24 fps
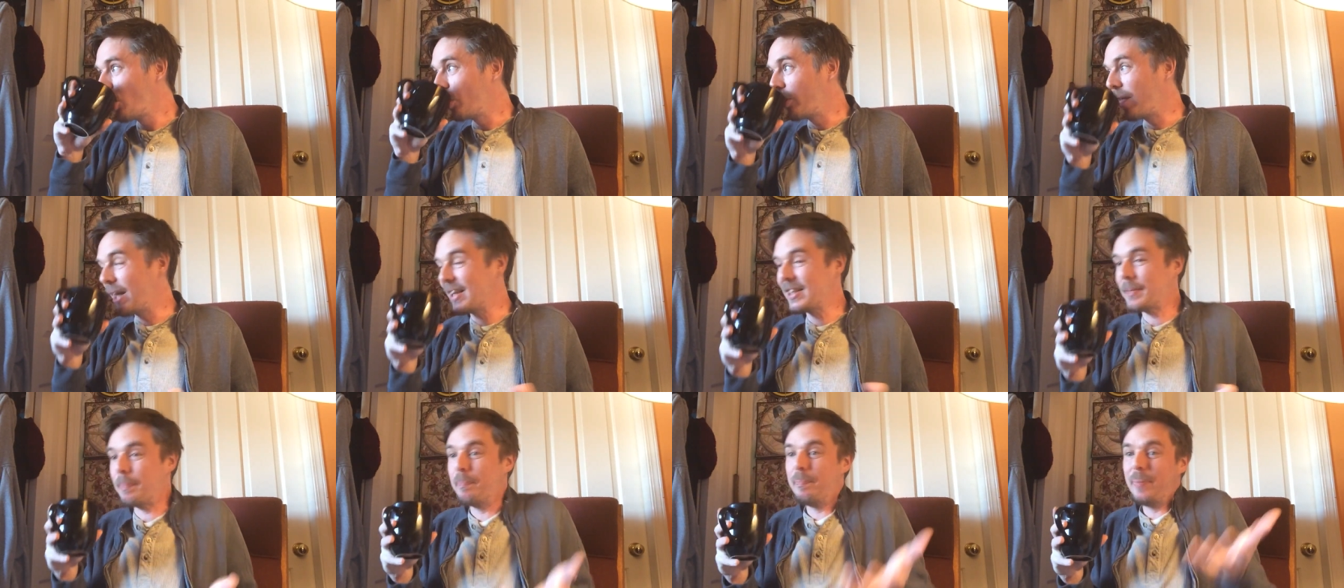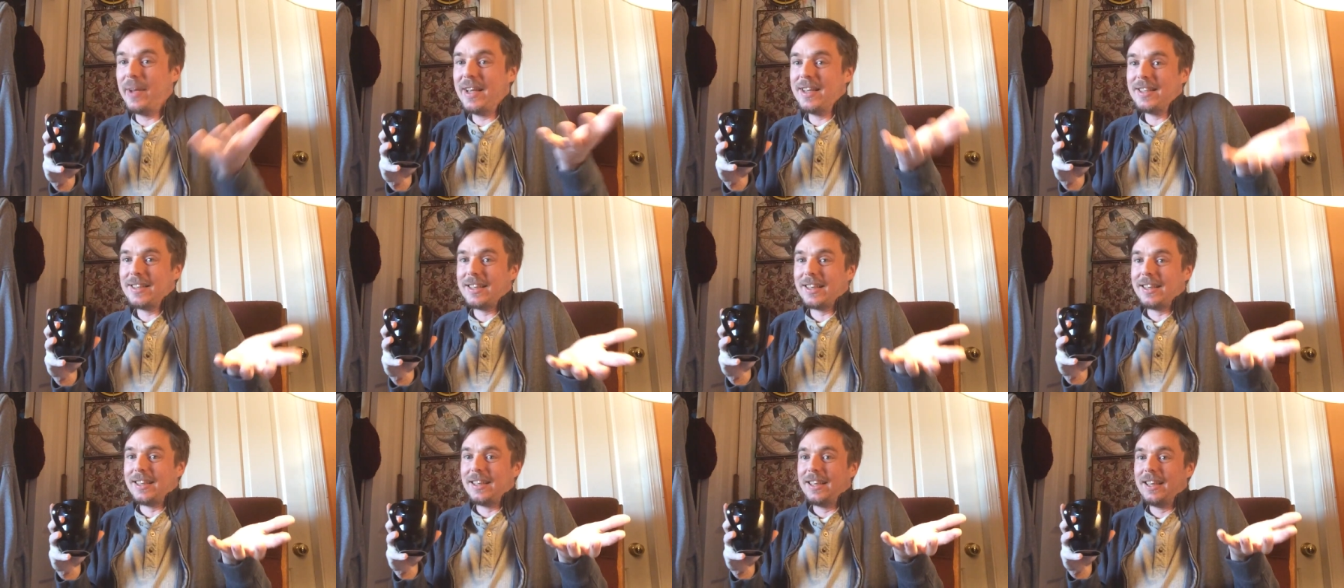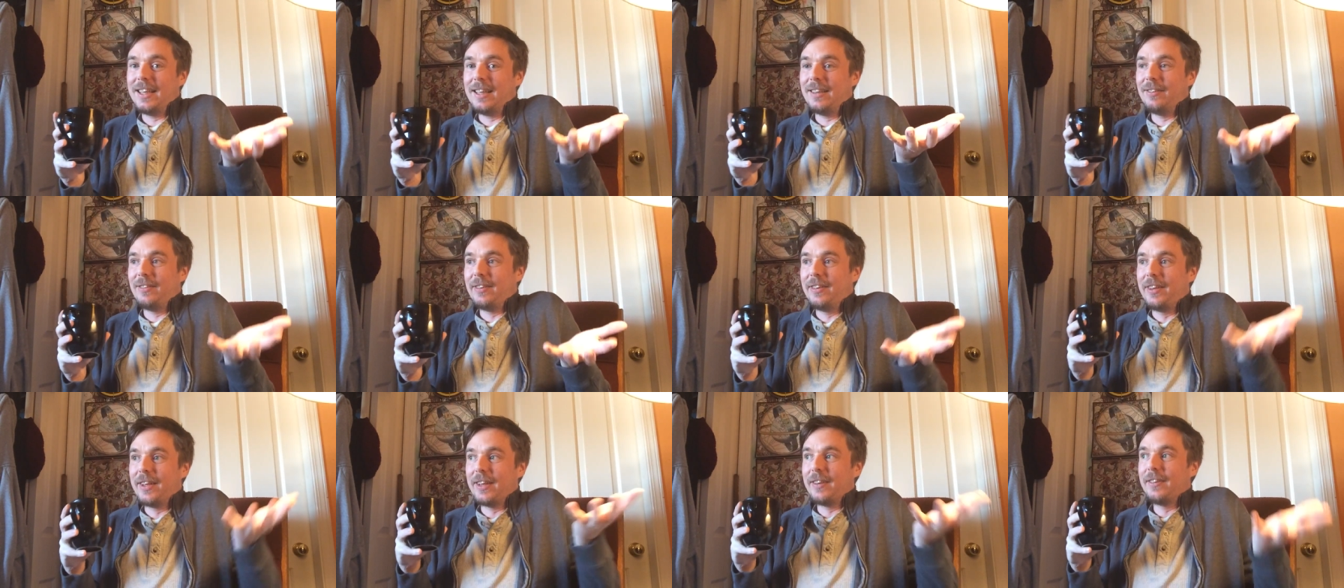that's basically
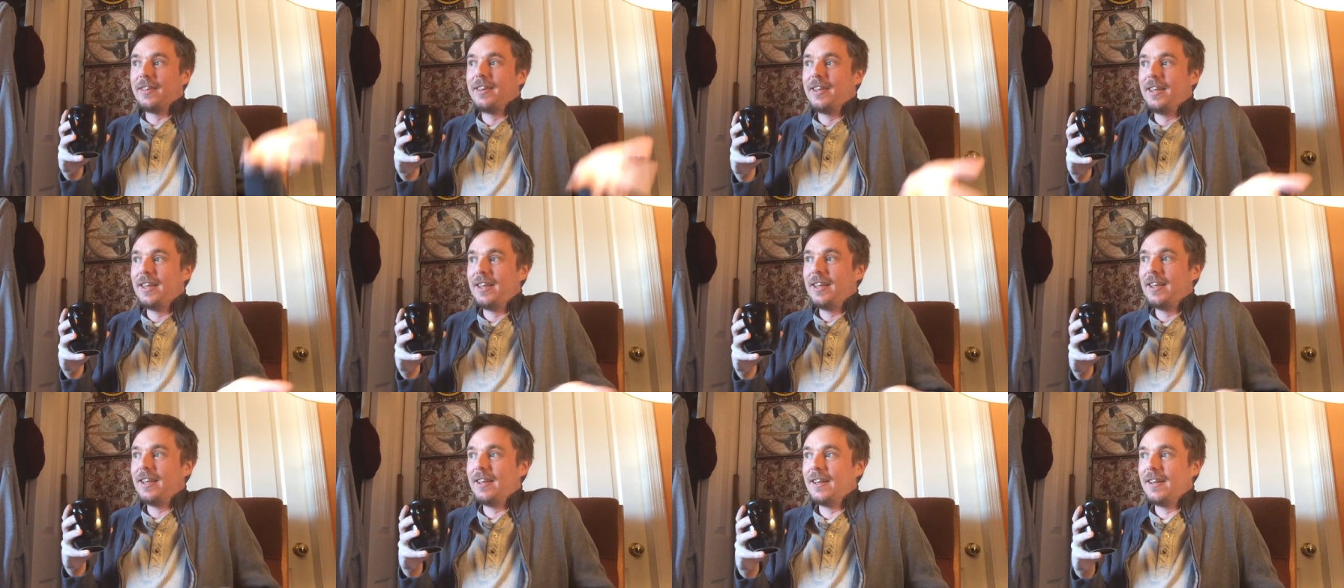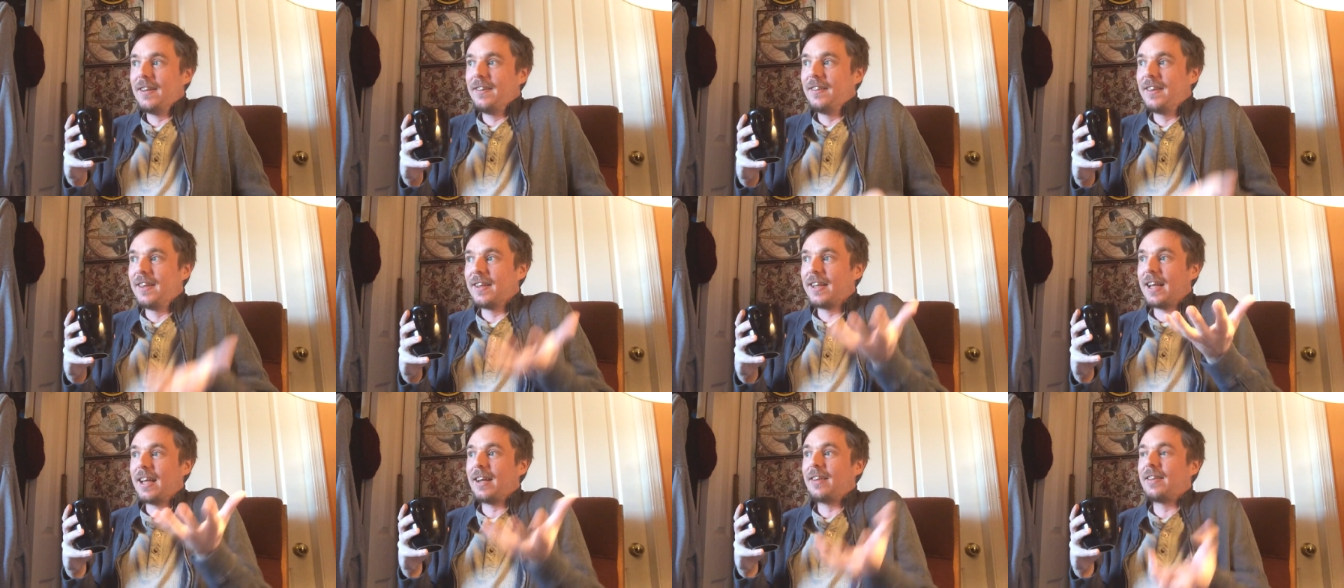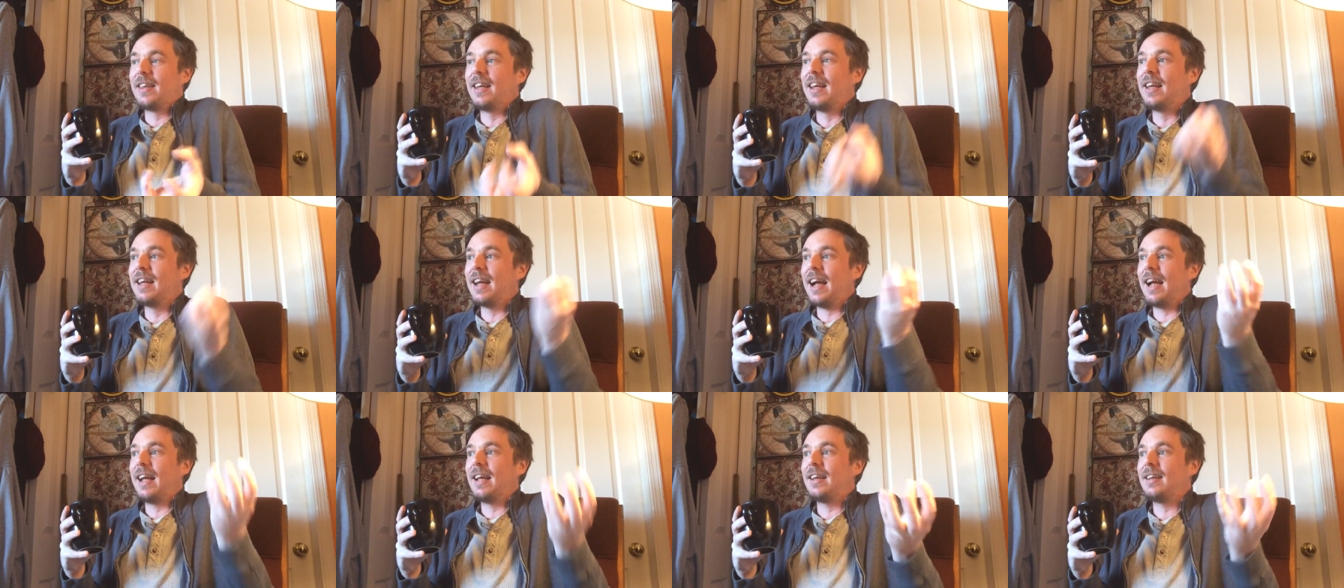like the the kind of the
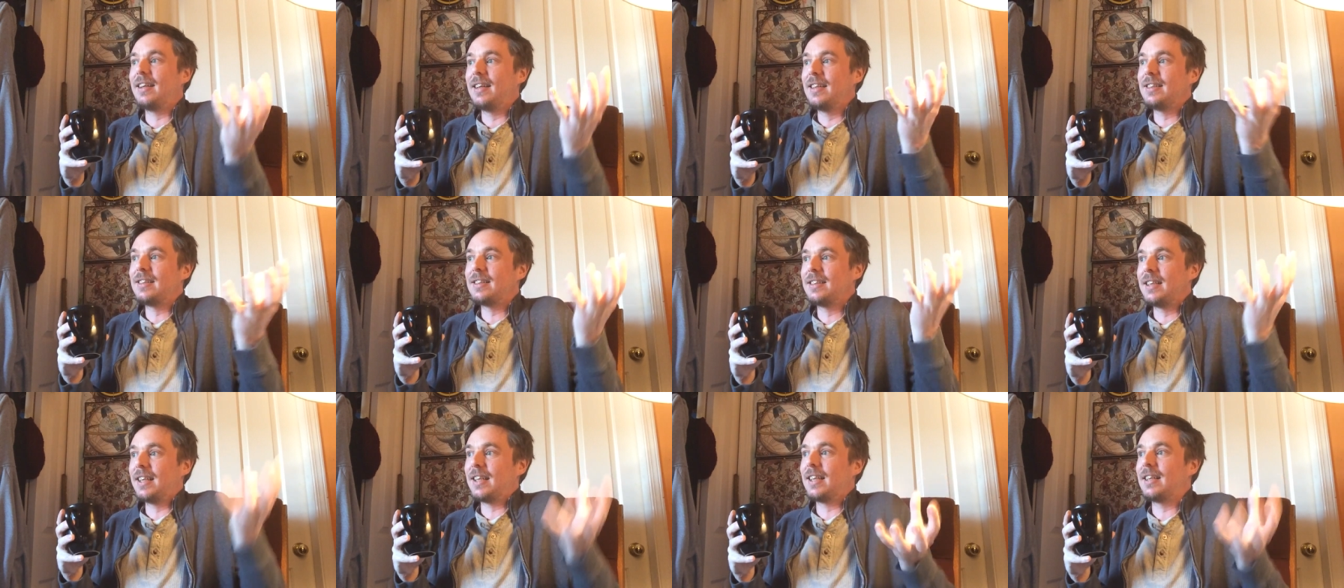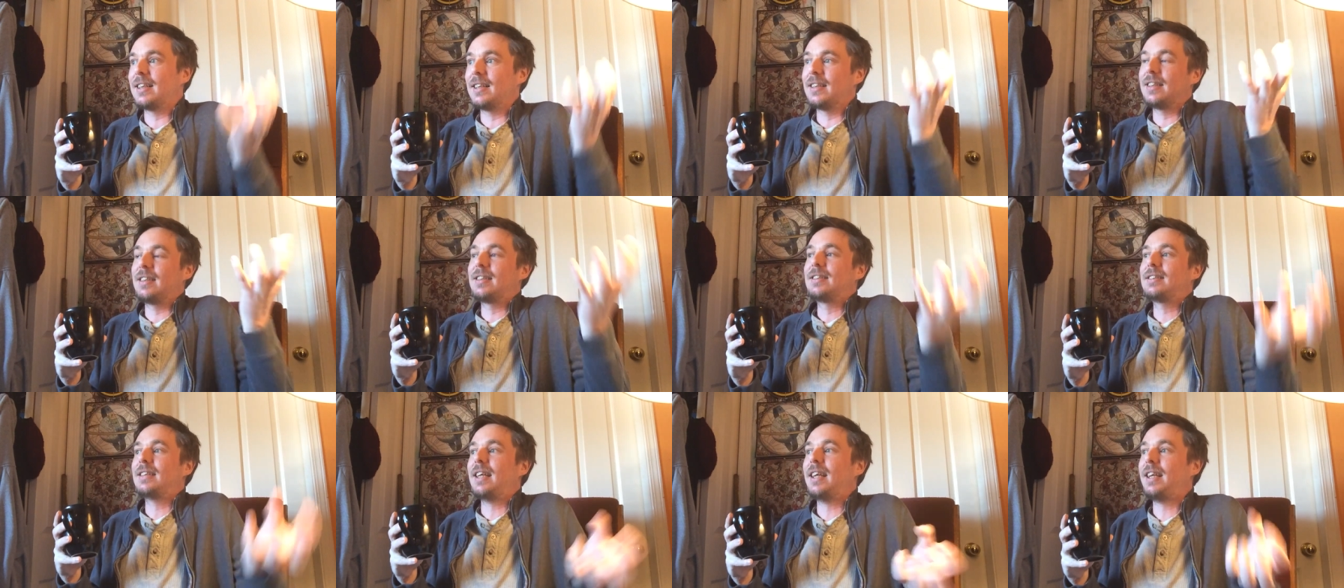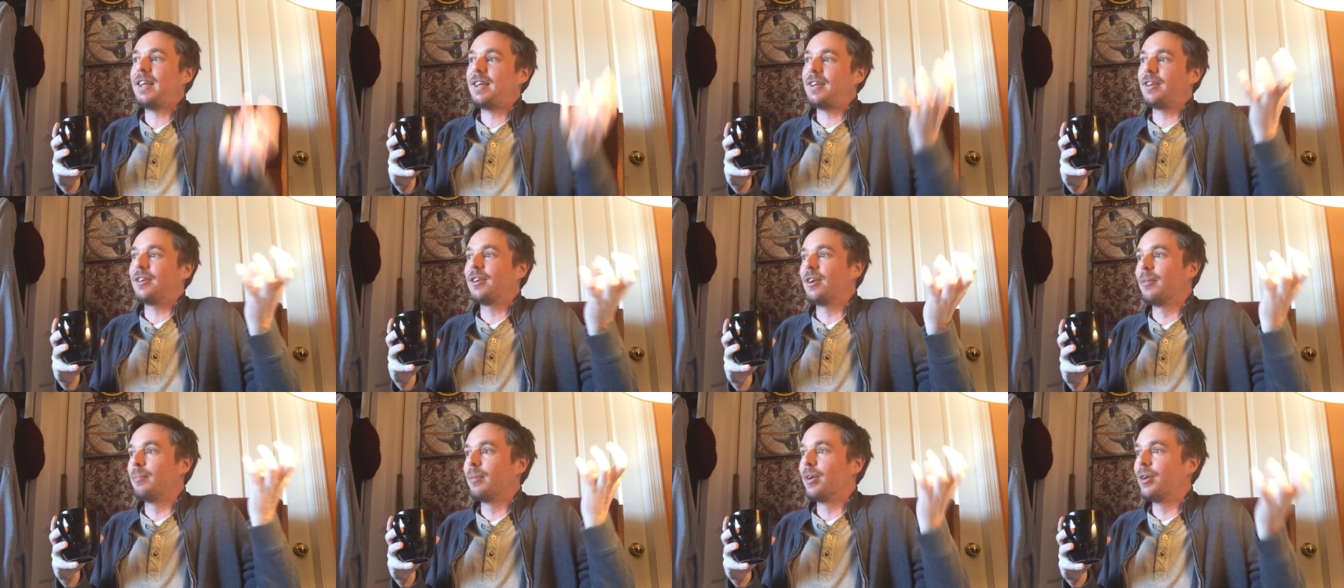nihilistic
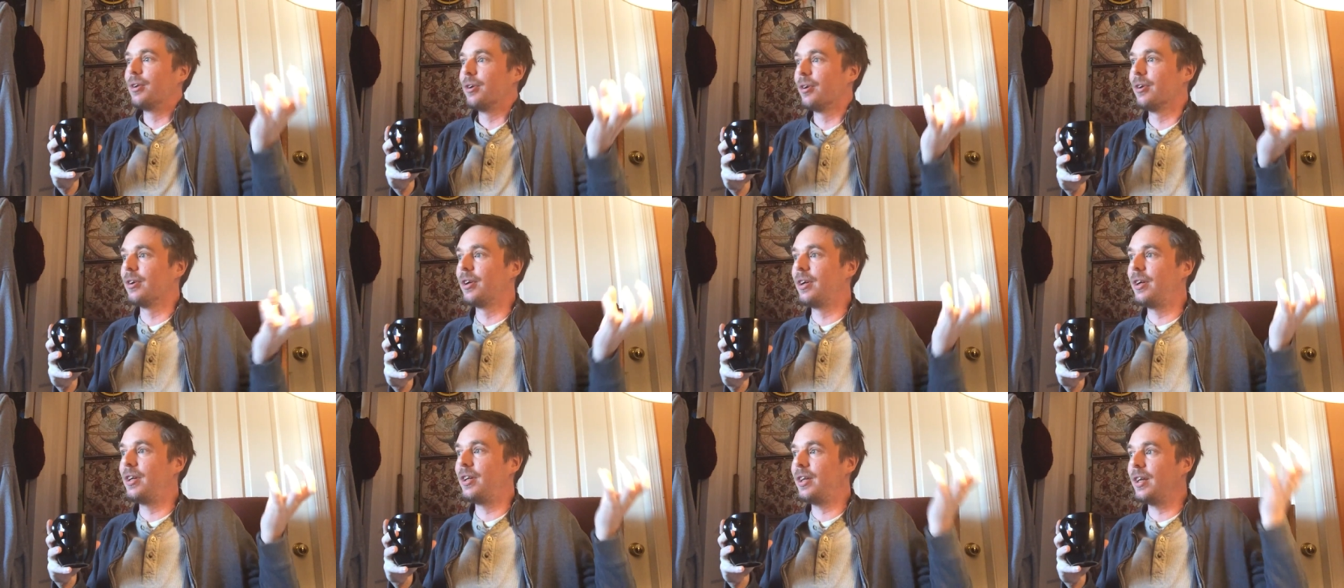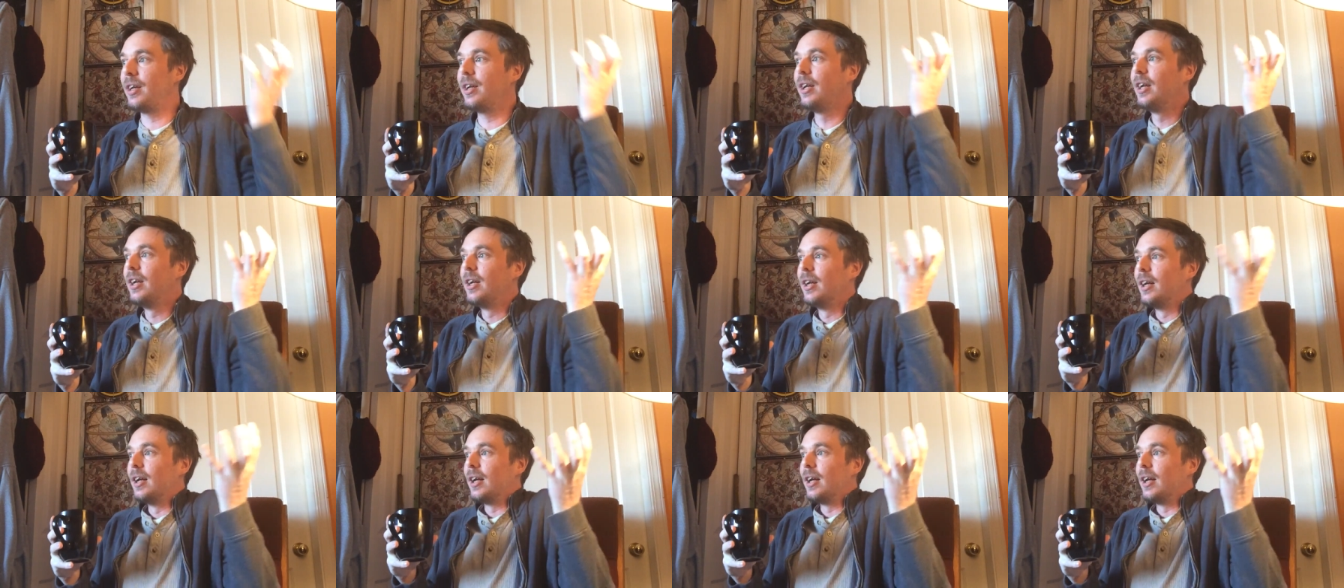secular modernity